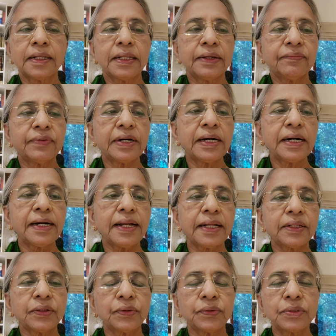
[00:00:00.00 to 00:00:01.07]
the world
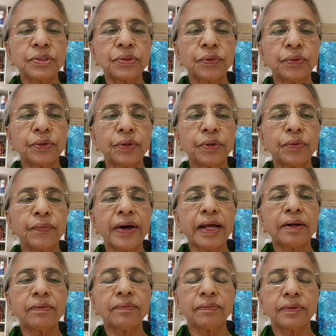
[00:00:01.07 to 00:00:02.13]
and those who
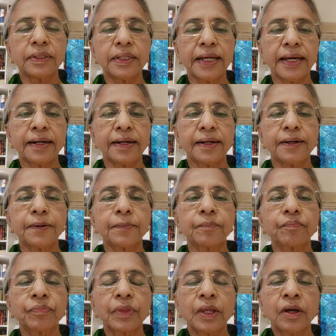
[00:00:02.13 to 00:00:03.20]
dwell therein.
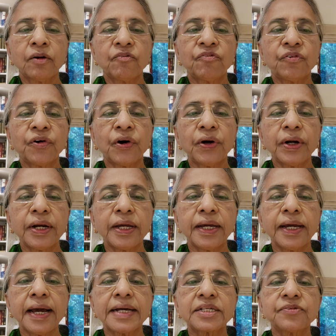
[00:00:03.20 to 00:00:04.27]
For
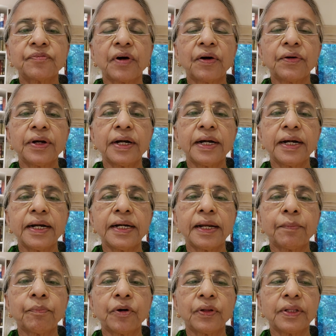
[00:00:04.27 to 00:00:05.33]
he has founded it
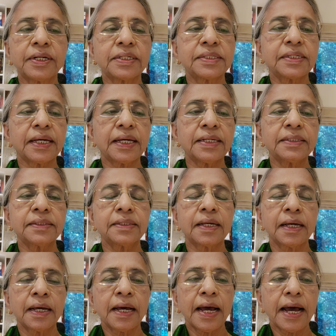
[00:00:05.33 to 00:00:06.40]
upon the seas
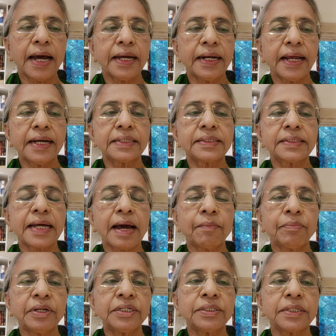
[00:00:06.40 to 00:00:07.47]
and
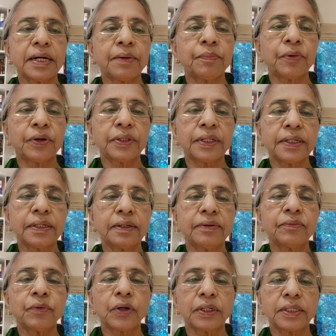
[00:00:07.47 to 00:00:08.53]
established upon the
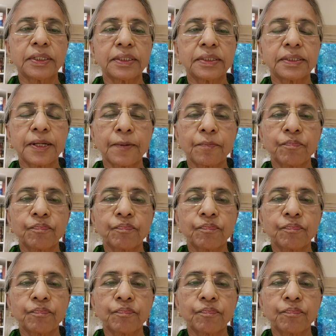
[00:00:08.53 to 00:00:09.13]
waters.